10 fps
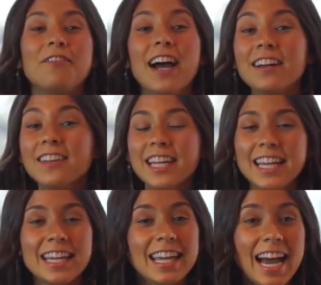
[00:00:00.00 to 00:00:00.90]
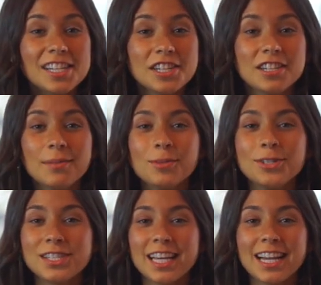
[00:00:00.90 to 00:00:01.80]
Finally, gadget number
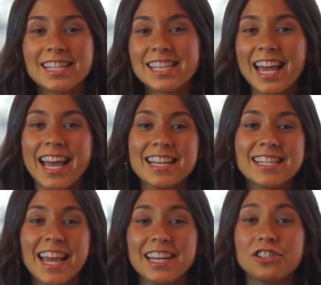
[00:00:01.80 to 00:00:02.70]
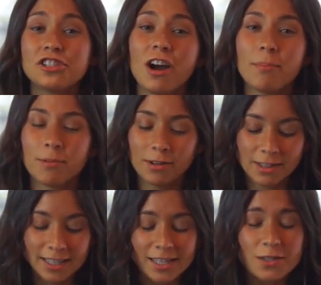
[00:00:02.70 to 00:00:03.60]
six is a chopper.
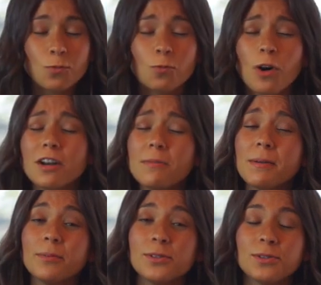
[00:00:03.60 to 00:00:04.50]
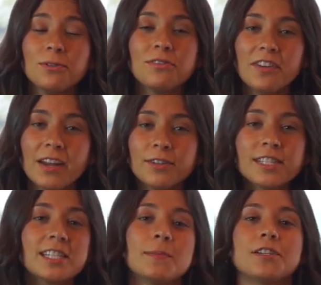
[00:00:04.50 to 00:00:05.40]
This is one of my personal
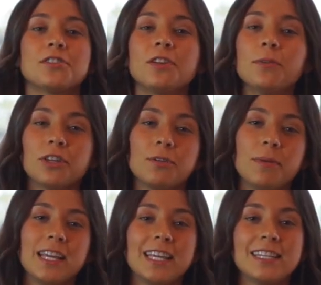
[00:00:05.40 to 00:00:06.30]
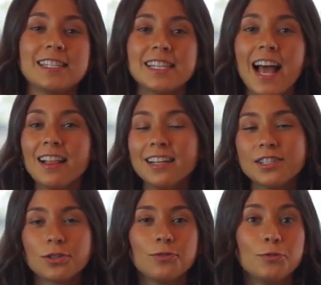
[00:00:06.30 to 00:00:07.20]
favorites, especially when you're making
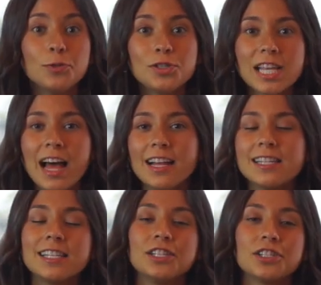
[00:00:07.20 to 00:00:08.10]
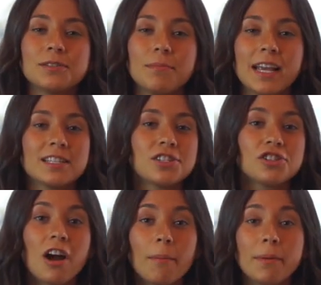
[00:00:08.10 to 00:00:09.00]
salads or fruit salads. It just makes
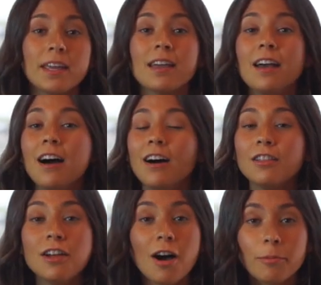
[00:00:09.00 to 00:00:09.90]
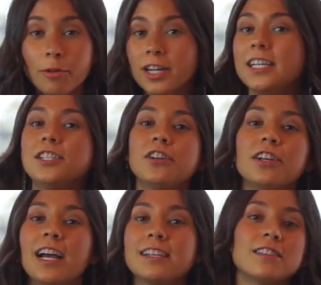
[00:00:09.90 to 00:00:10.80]
chopping a lot more easier.
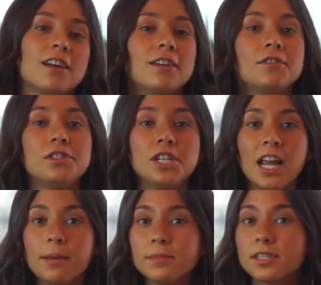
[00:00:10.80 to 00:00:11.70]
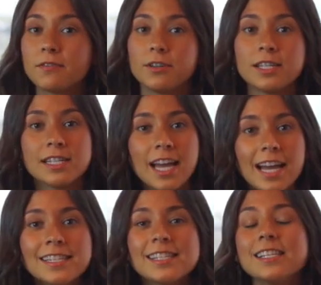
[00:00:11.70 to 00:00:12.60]
It has a lot of shapes, different
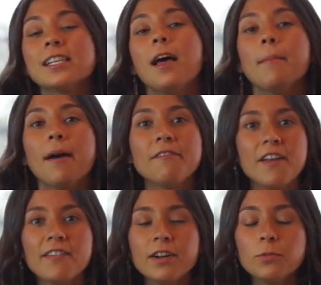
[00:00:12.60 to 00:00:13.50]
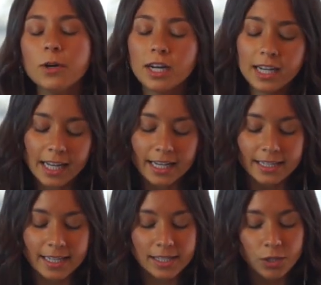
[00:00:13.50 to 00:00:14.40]
sizes. My favorite one is
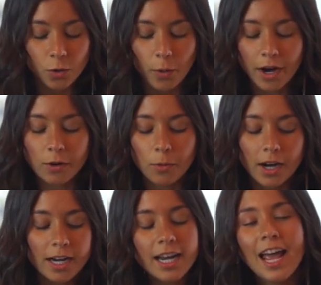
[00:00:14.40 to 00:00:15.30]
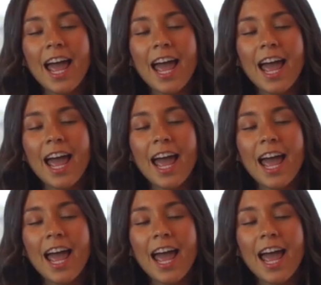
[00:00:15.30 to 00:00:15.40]
the square one.